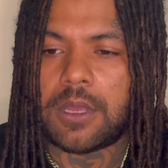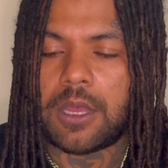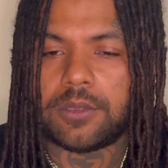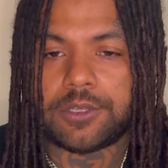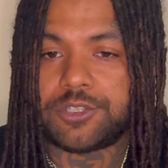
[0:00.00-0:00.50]

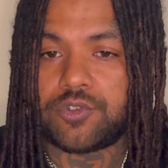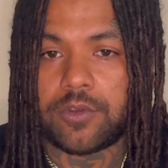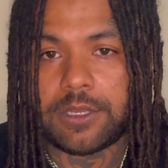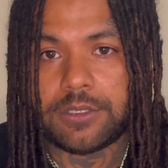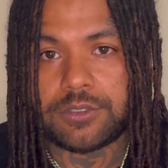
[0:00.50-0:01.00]
Oh, that's
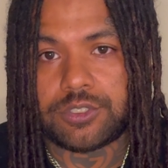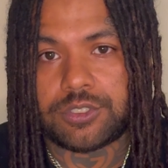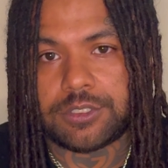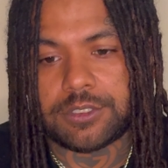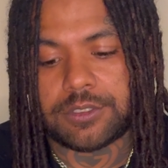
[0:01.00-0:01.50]
great.
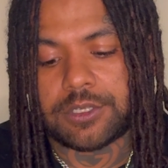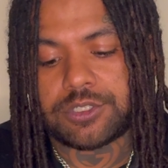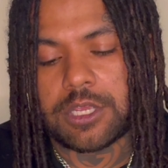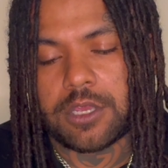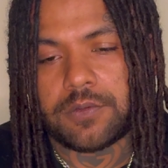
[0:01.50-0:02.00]
Shit,
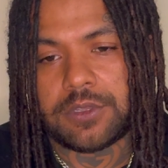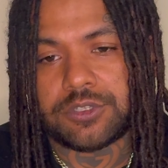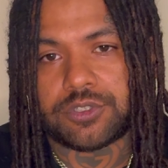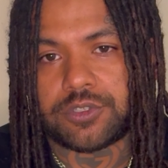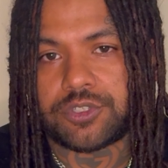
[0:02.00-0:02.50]
that's
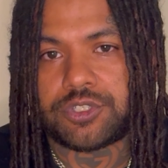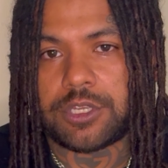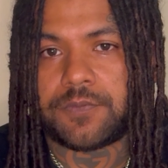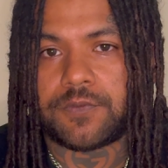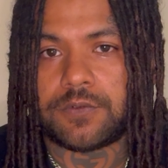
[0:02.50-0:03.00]
always a good
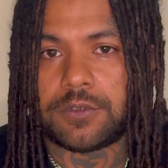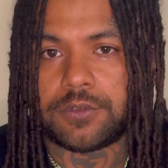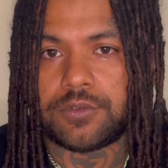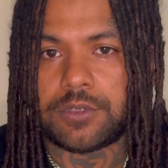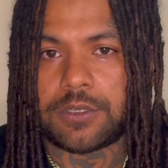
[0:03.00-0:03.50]
stuff
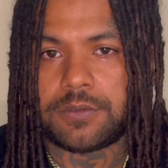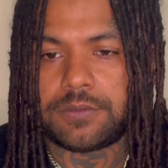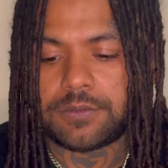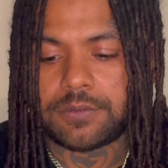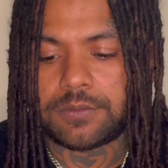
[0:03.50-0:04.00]
for you know?
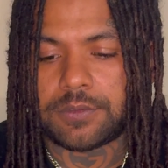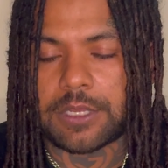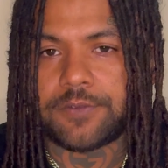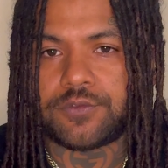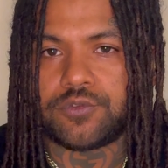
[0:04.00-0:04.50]

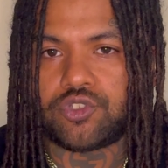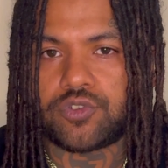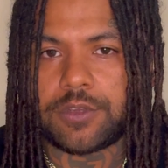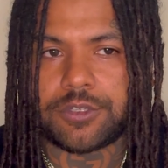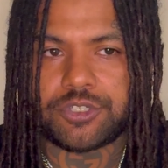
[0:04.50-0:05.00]
Life too
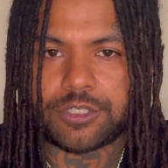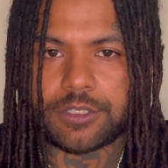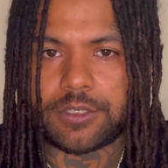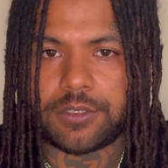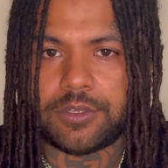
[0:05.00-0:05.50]
short, shit.
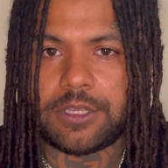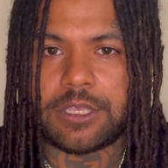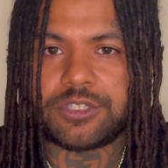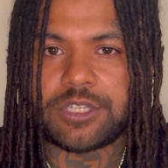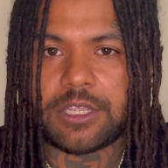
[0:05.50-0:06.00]
You ain't
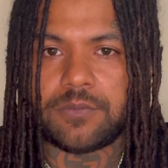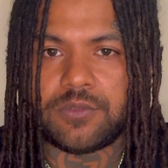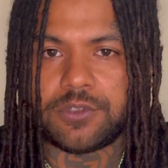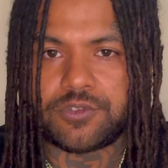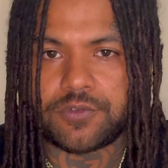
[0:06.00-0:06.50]
got time to
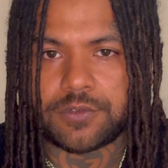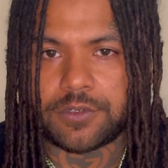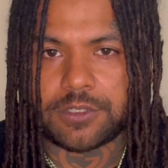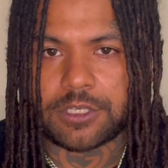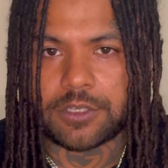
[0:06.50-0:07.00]
be into no
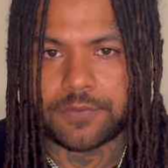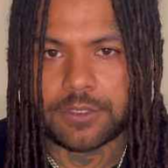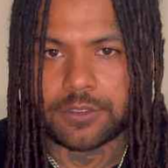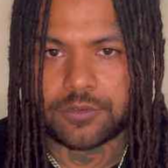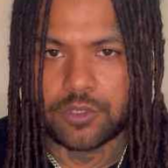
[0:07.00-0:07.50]
nigga over
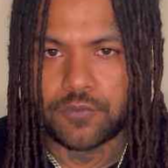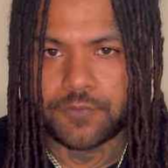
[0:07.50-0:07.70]
there.